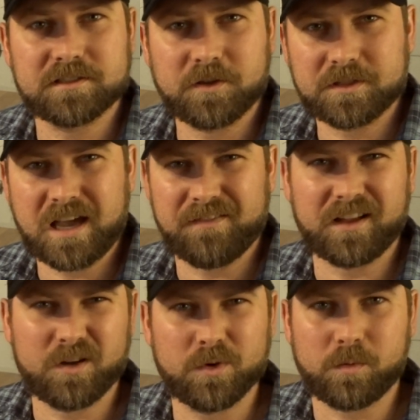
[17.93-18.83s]
So it's kind of
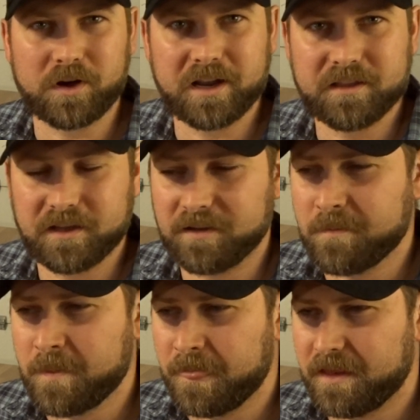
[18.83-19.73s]
like a woodworking thing.
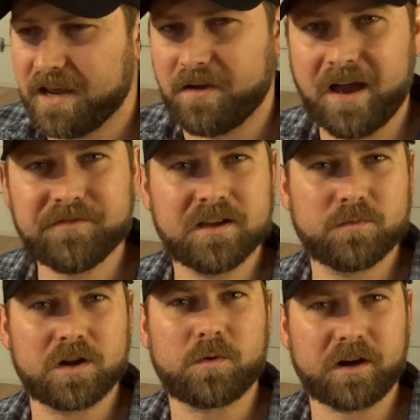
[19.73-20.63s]
Now I've done
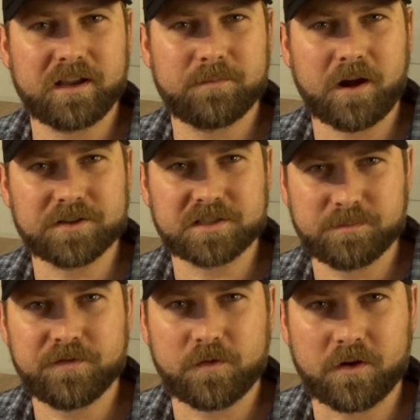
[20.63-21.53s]
woodworking projects
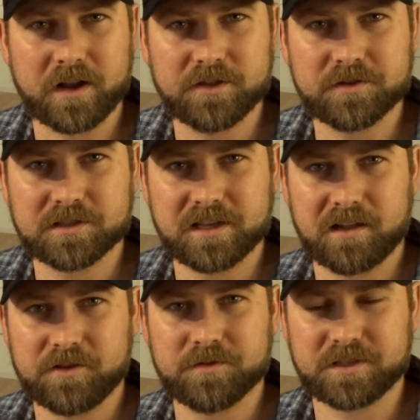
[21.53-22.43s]
before, and usually
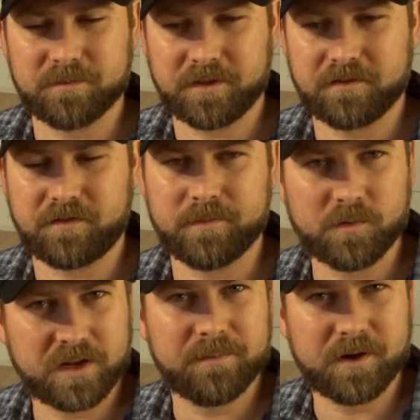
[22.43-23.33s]
I'll use something from
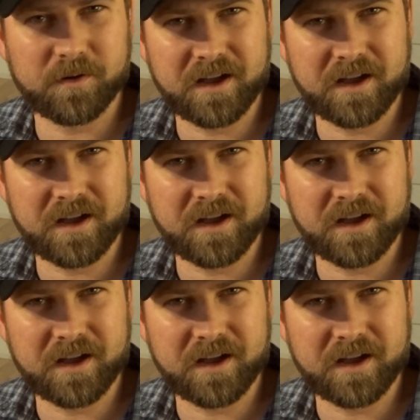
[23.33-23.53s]
Home Depot,